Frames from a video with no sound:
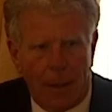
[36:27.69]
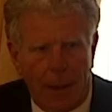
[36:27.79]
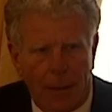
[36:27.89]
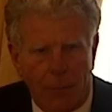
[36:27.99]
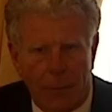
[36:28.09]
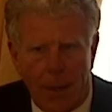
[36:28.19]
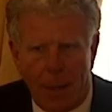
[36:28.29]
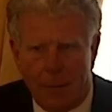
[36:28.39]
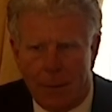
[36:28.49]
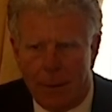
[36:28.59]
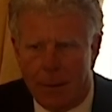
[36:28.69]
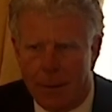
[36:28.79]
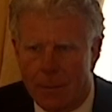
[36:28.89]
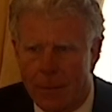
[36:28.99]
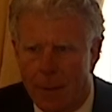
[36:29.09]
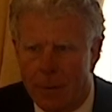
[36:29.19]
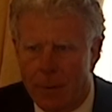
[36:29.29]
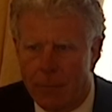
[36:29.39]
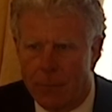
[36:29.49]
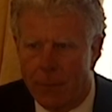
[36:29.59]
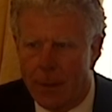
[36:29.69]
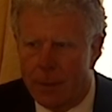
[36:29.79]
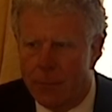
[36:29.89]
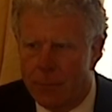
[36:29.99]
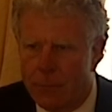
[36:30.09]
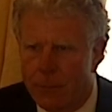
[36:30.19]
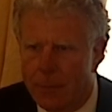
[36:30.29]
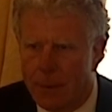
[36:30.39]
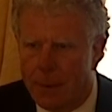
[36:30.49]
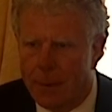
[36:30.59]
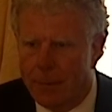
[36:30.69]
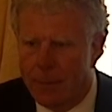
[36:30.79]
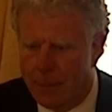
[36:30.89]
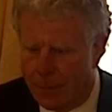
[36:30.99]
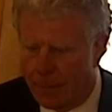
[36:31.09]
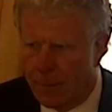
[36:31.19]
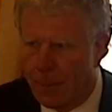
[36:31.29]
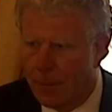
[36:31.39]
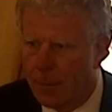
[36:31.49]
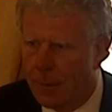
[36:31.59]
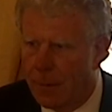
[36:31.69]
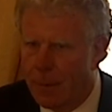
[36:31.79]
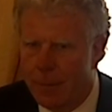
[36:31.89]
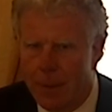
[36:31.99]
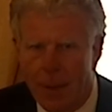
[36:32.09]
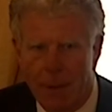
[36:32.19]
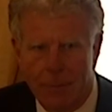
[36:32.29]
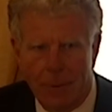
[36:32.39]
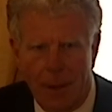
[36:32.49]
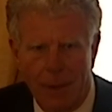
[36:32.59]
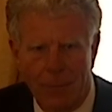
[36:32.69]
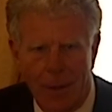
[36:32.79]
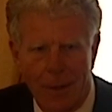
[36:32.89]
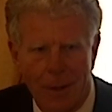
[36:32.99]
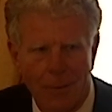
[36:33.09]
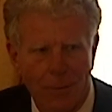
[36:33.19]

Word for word: And with that, uh, I think we're ready to, uh, does anybody have the time right now?